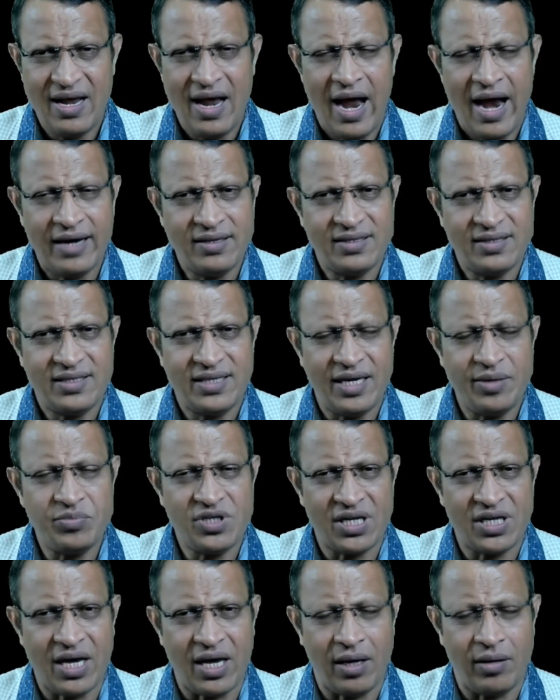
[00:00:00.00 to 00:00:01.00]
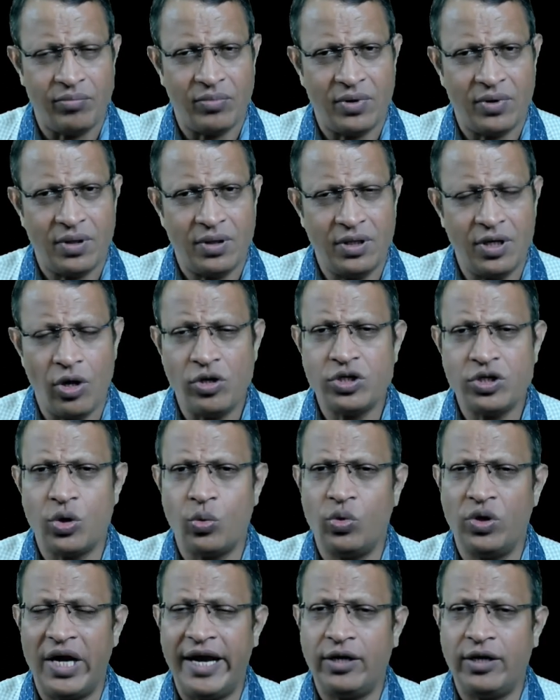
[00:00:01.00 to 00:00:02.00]
at the same time, they also
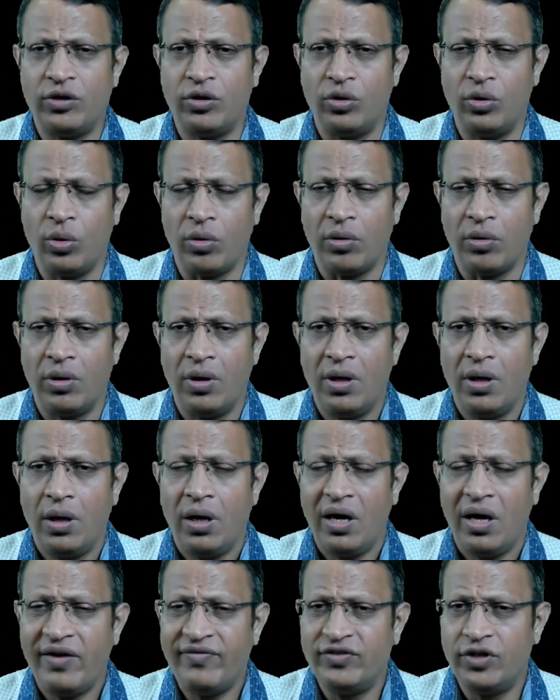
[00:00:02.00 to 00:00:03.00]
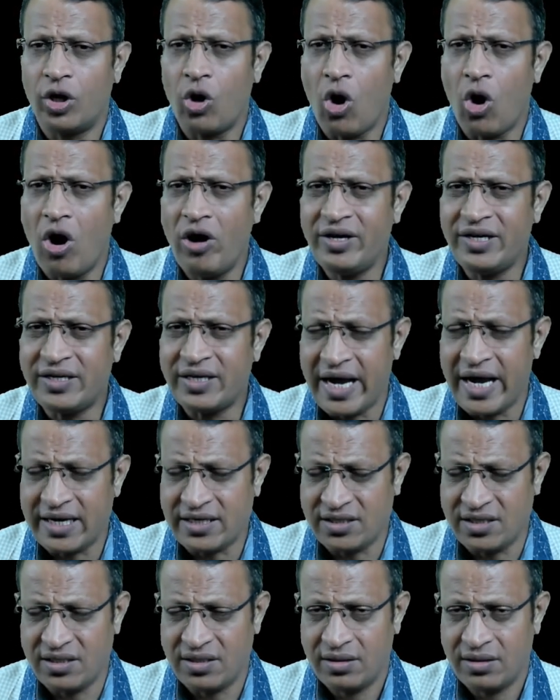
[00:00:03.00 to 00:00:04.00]
would like to know if the
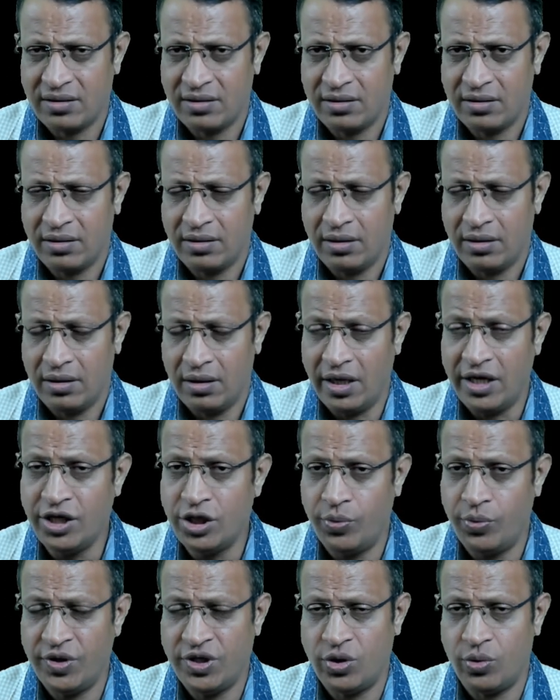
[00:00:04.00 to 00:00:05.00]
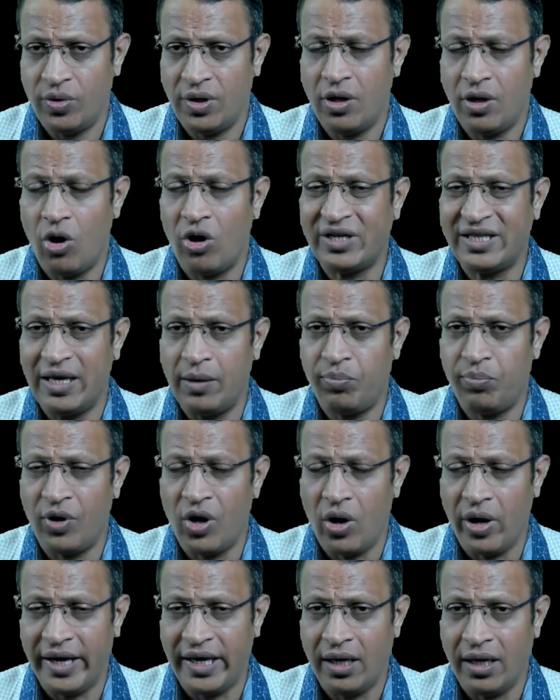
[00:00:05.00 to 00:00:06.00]
contract individual or the
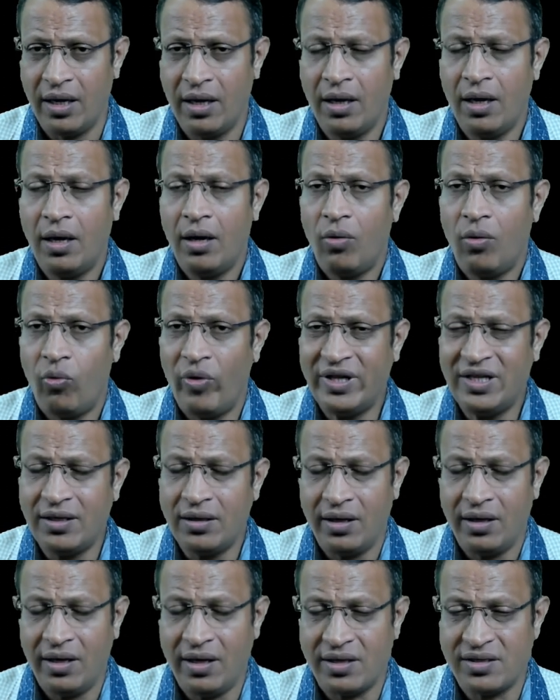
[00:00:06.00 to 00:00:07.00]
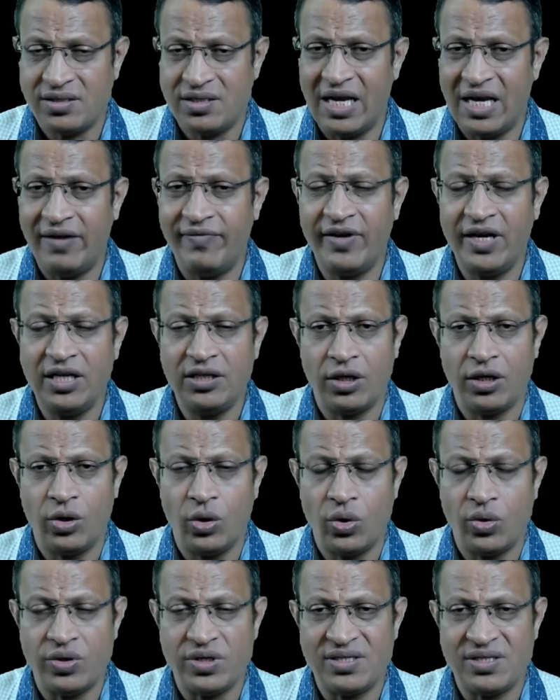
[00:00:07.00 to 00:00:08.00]
employee, whether he is delivering the
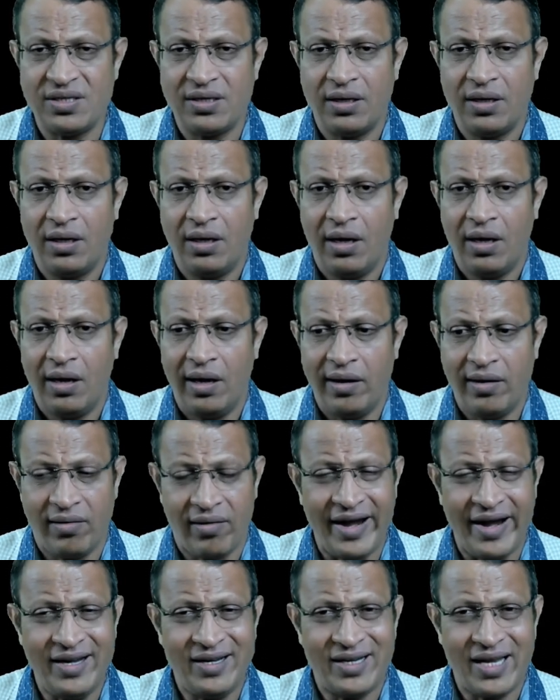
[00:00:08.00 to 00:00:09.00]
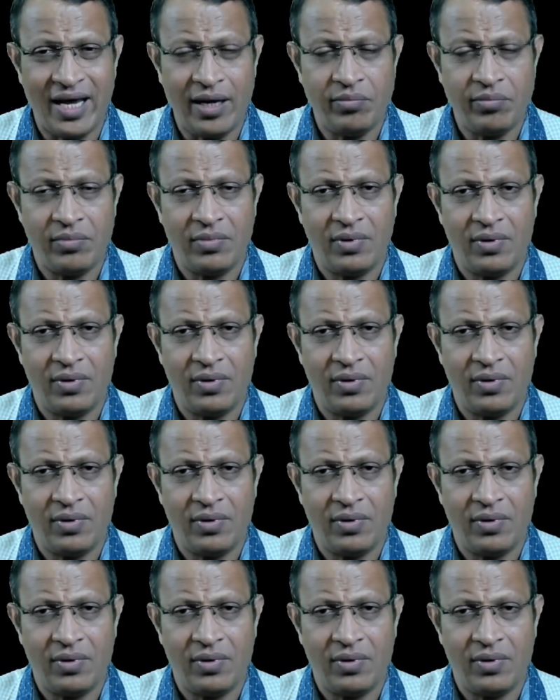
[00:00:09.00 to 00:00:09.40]
goods in right time